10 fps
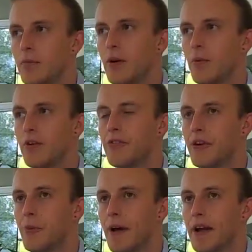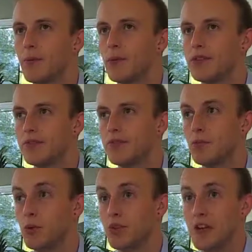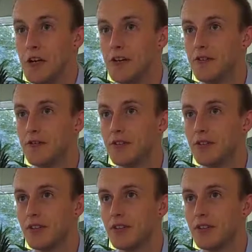my one real pain was nerves.